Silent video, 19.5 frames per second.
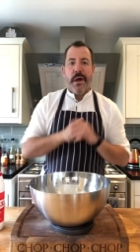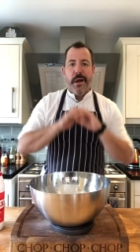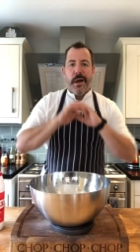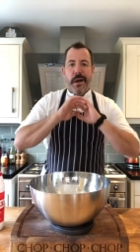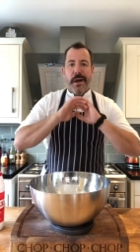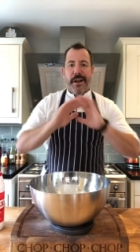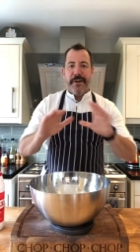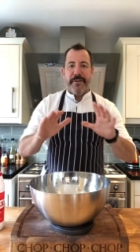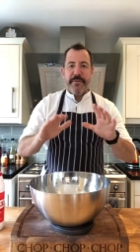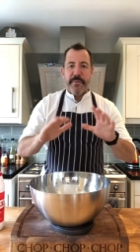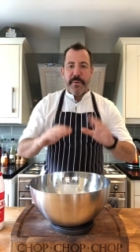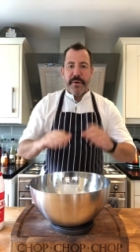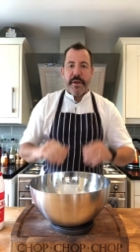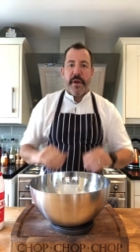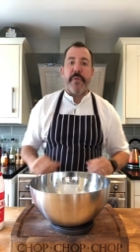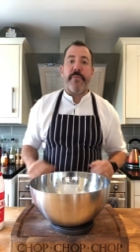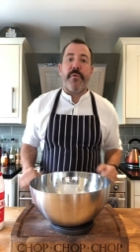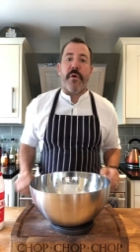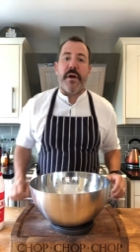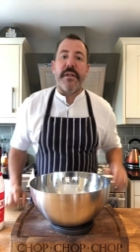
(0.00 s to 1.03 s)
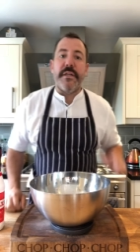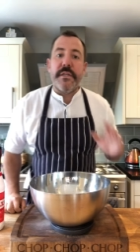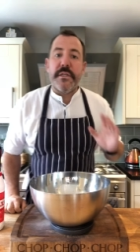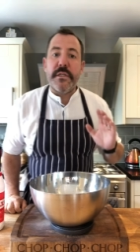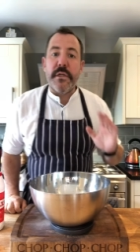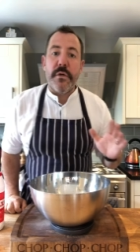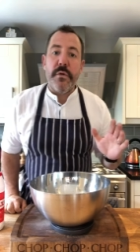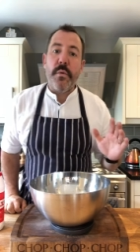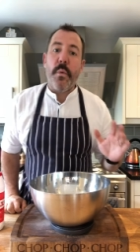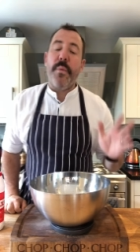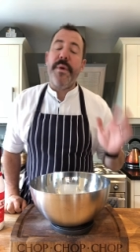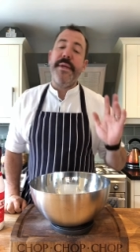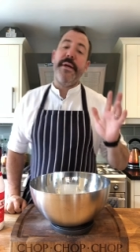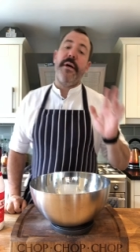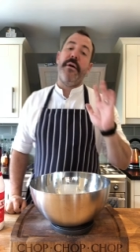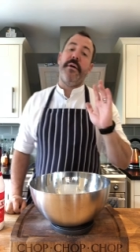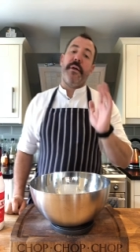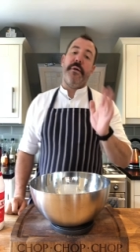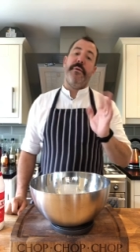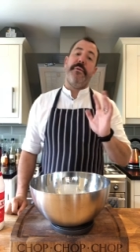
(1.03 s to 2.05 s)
Hello everybody, right, so we are going